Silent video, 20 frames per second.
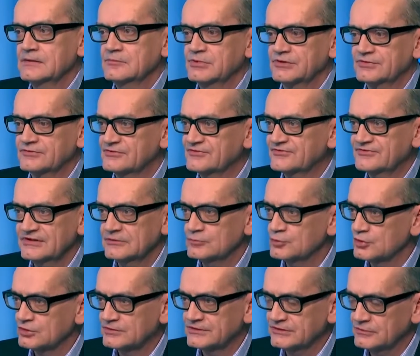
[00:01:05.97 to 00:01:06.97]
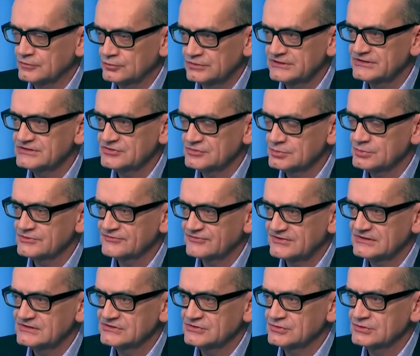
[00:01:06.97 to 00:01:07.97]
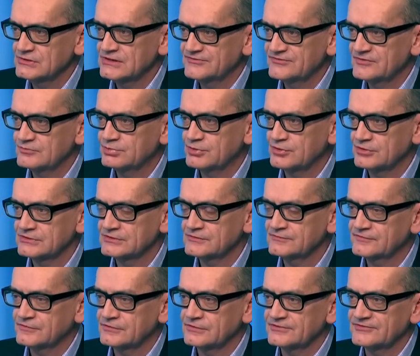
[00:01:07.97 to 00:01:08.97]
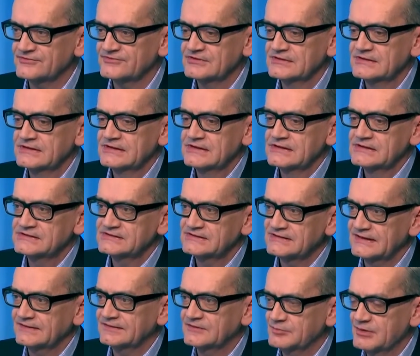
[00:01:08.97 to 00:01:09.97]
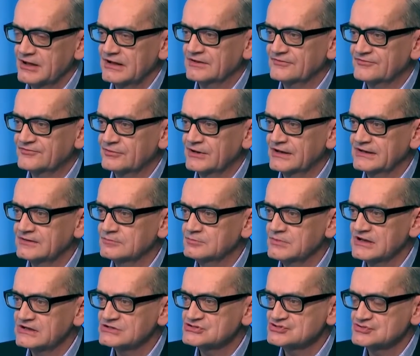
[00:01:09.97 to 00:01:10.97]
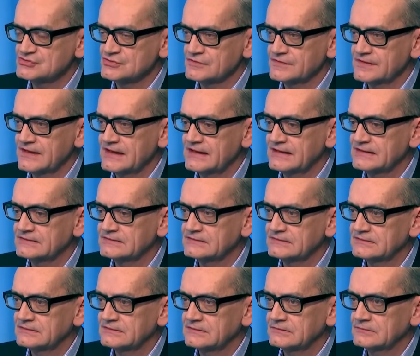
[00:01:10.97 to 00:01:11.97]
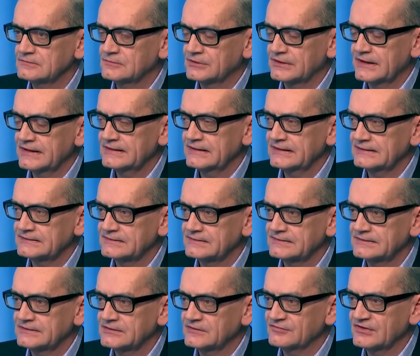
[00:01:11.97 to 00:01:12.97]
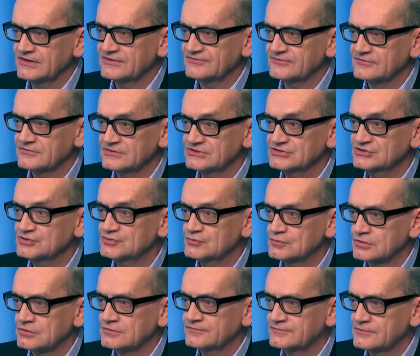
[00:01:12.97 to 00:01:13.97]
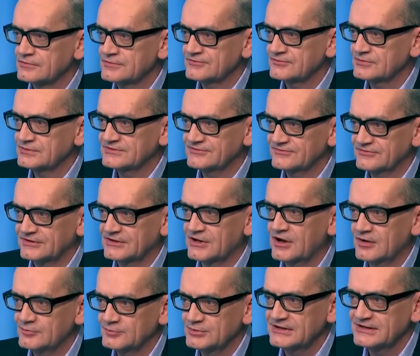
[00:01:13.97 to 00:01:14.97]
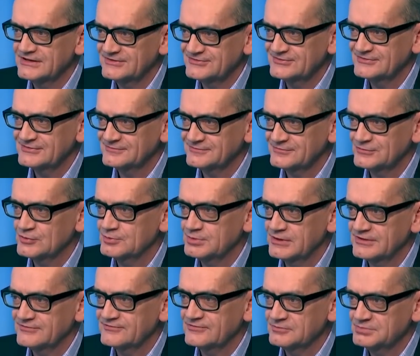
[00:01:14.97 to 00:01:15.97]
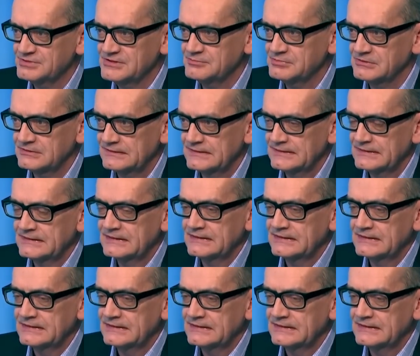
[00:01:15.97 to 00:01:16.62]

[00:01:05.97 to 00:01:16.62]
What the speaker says: But there's still work that only humans can do, and it's important for us to get the balance right and make sure that what I like to think of as the new workforce, which is the combination of robots and people,